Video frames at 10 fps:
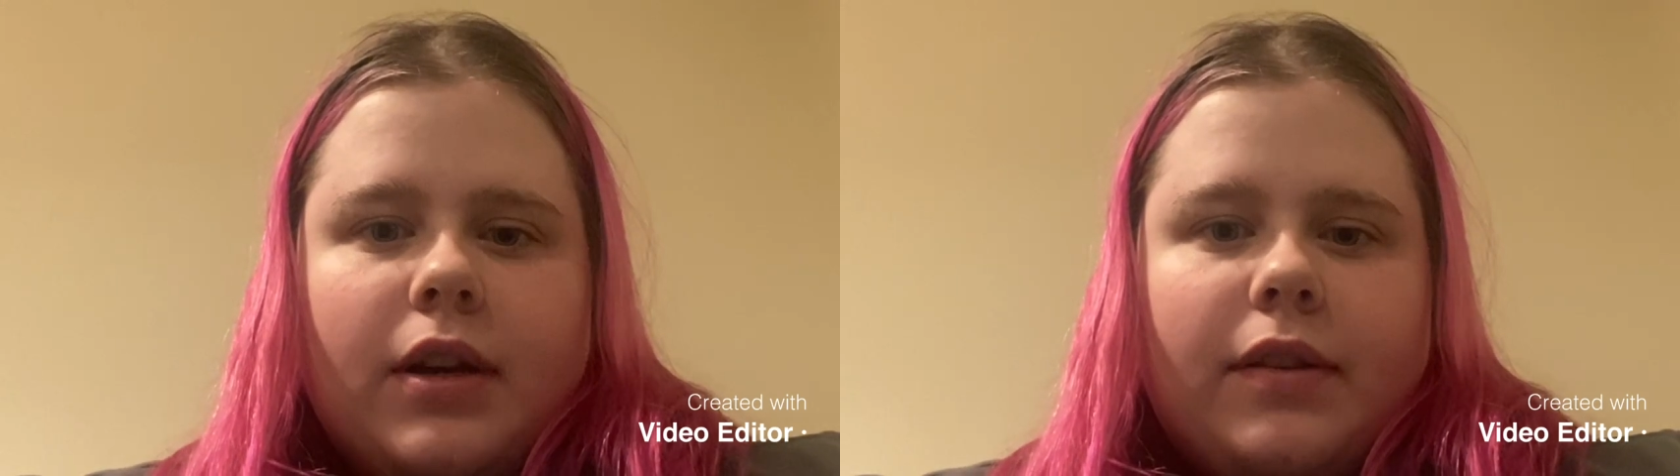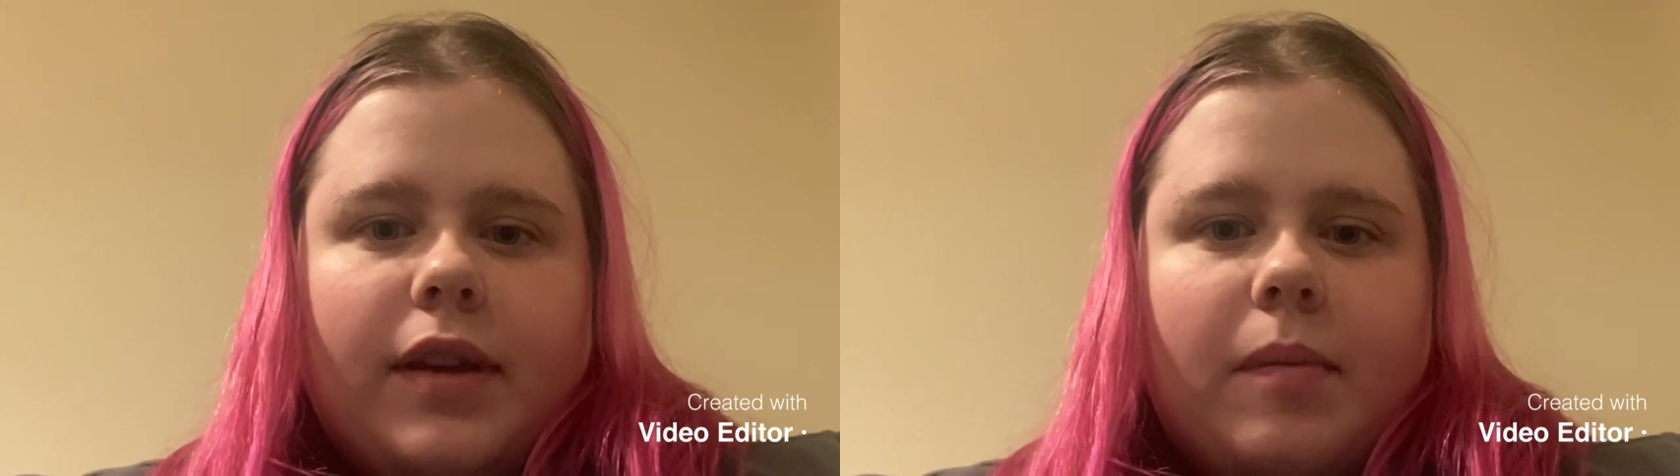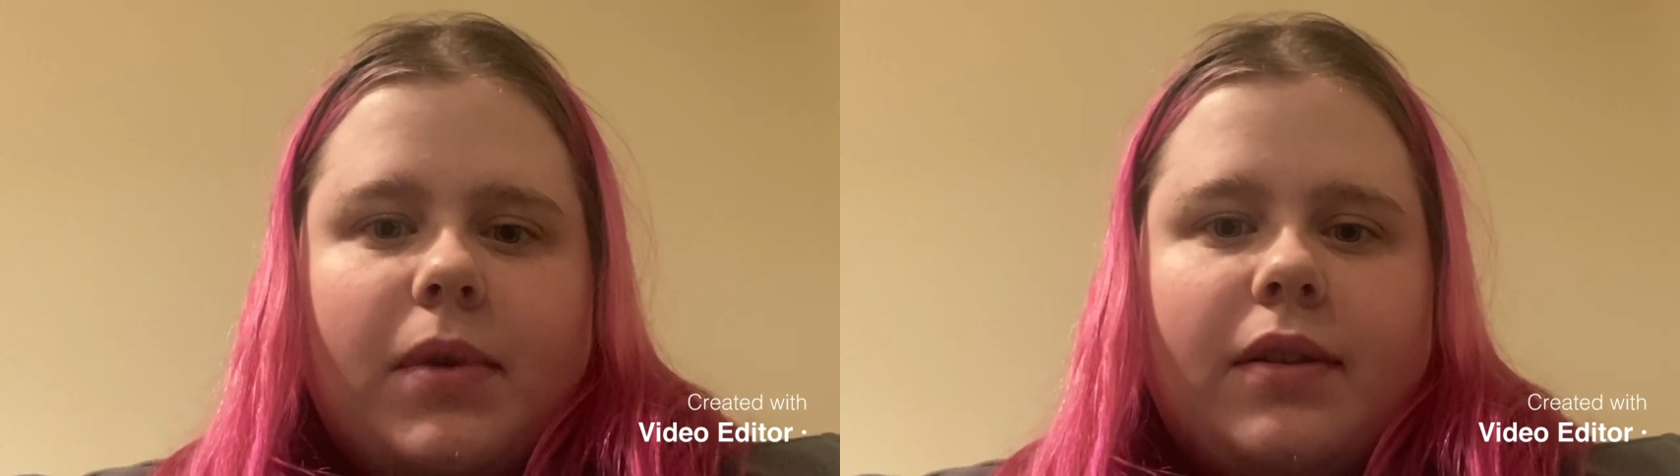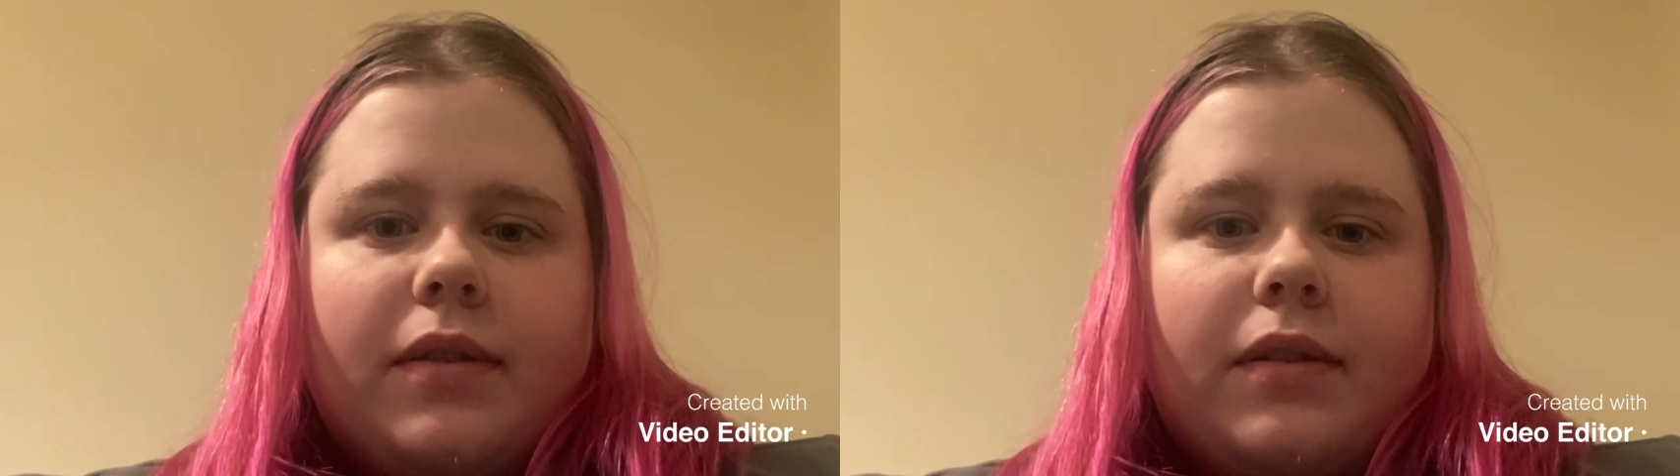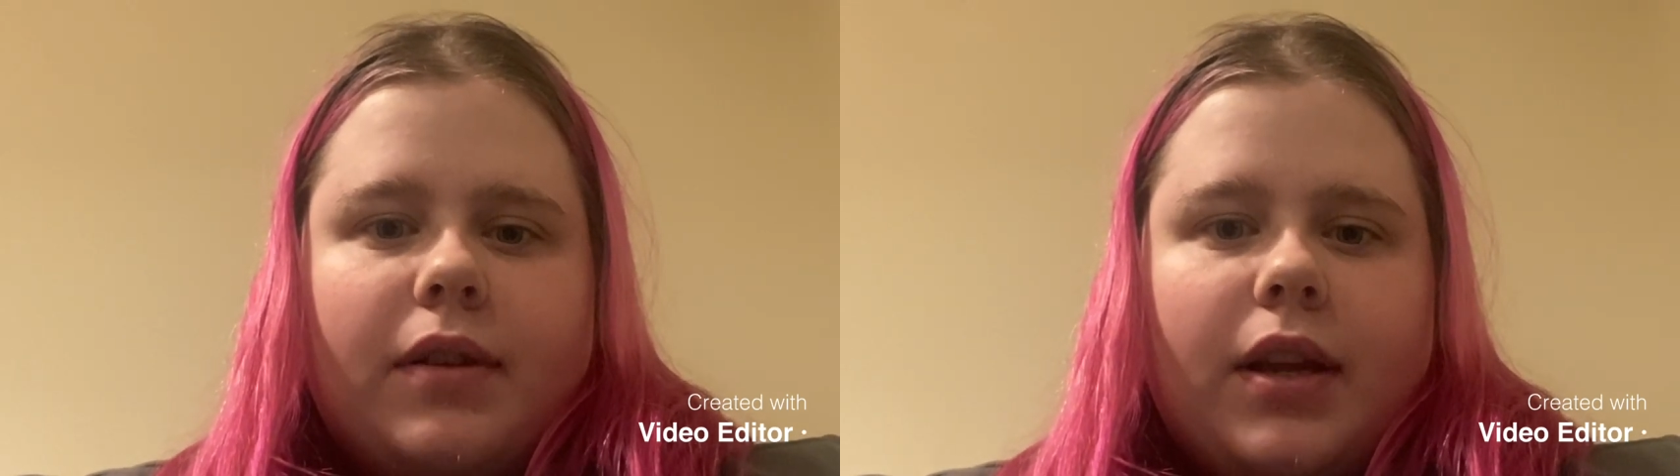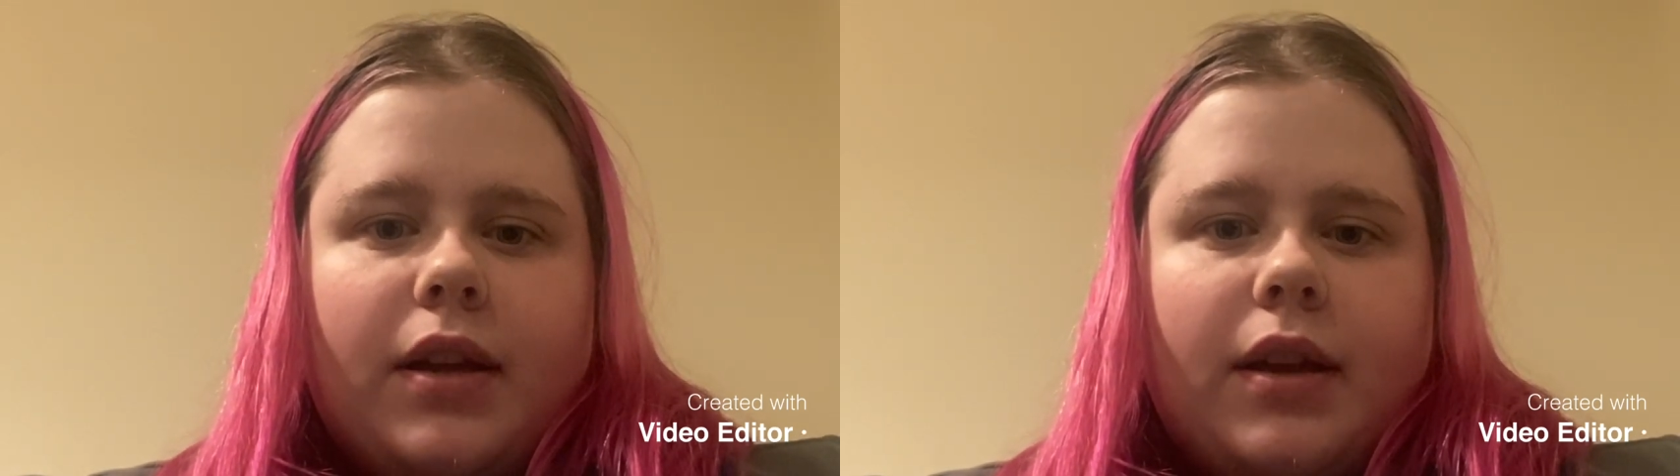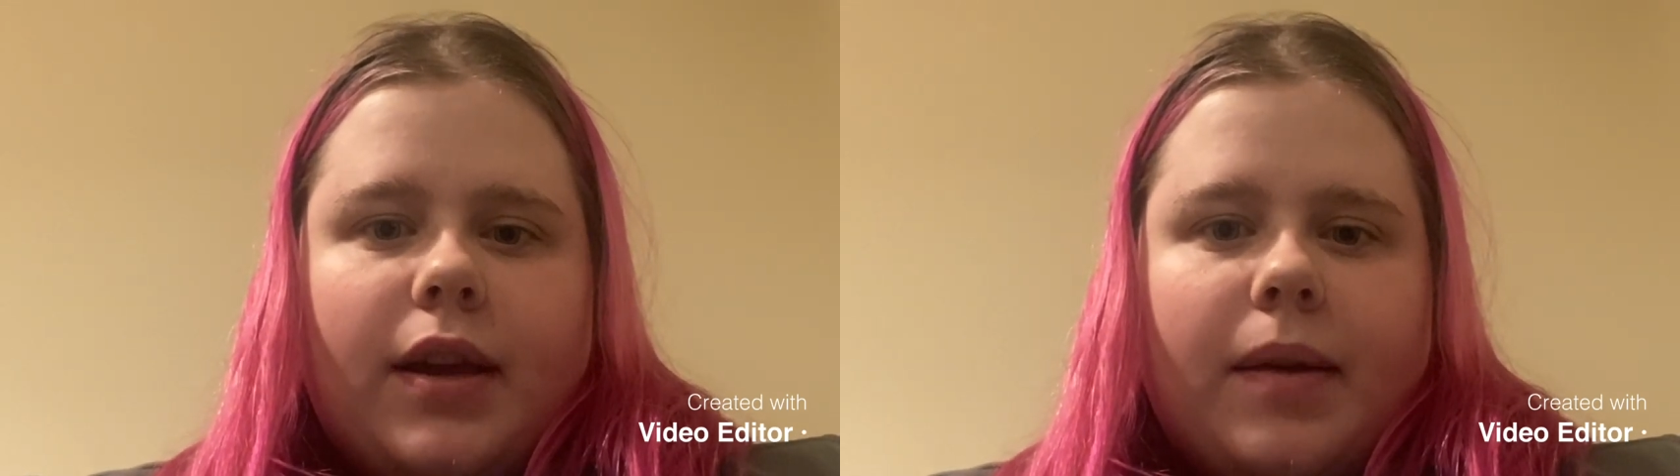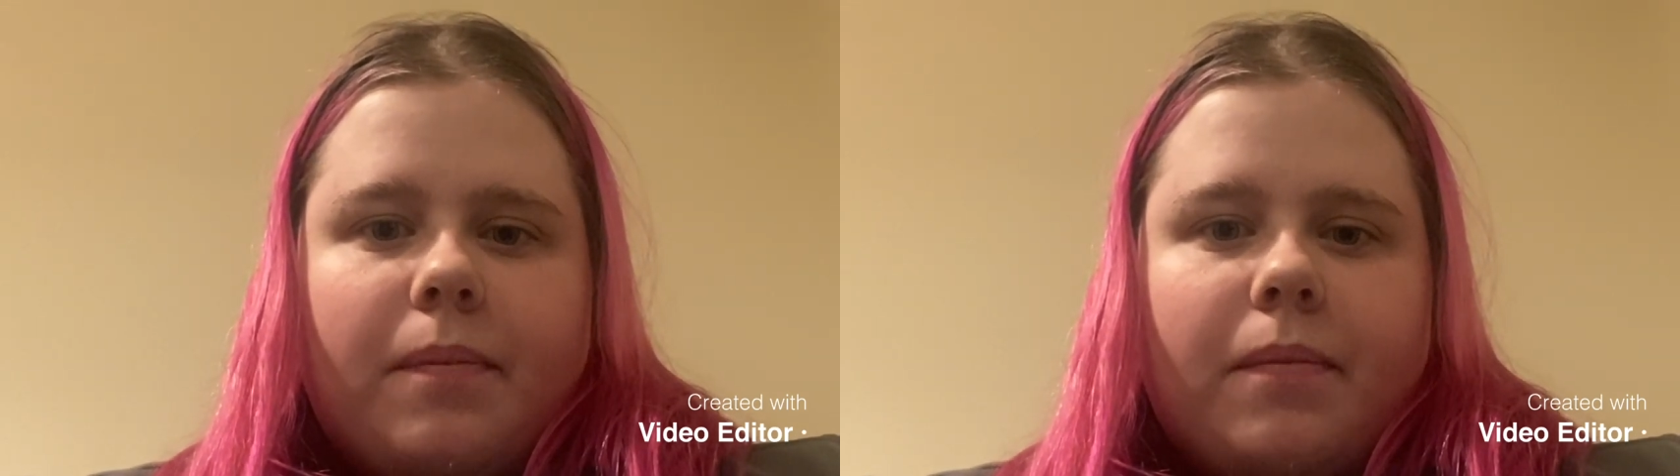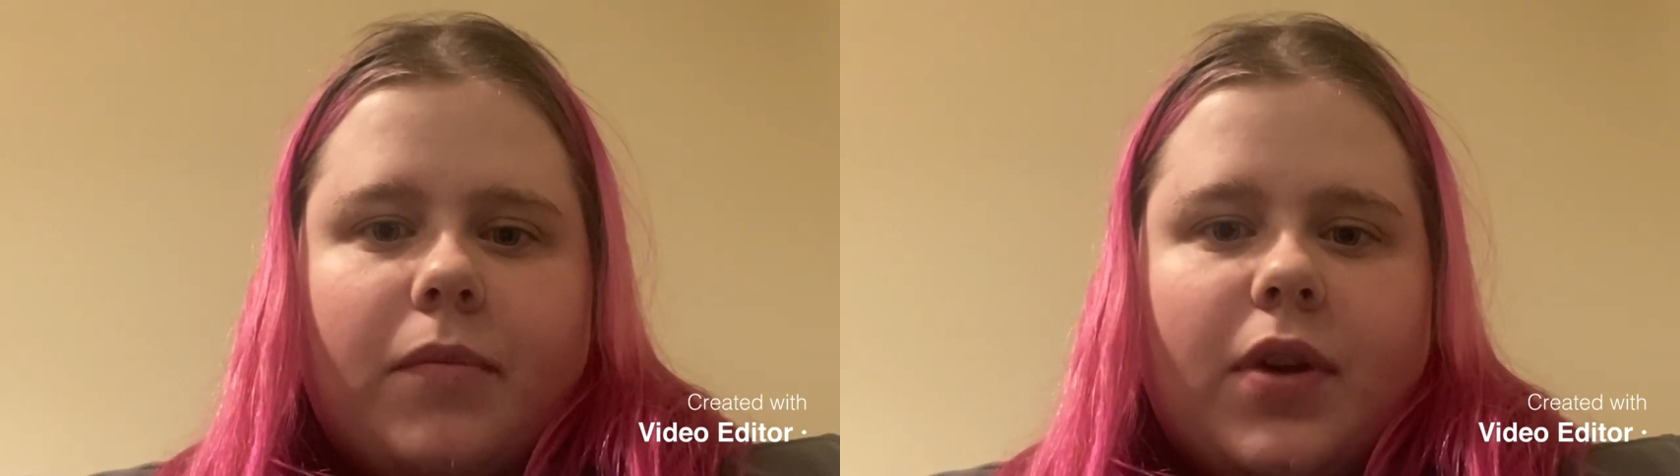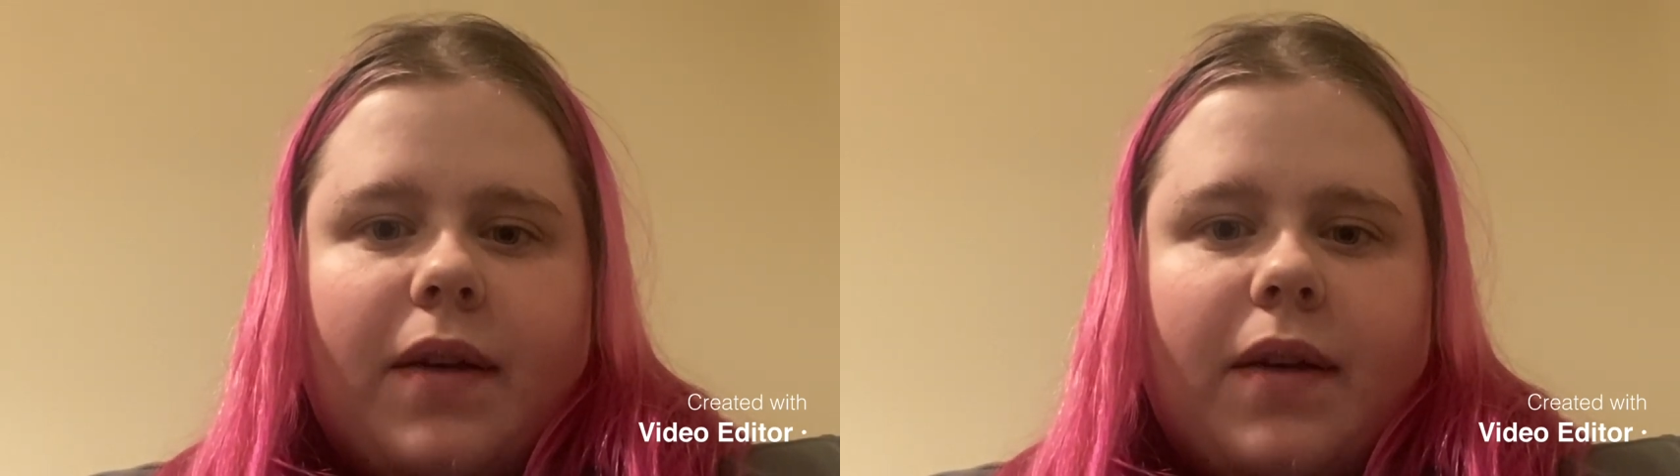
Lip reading: So that means you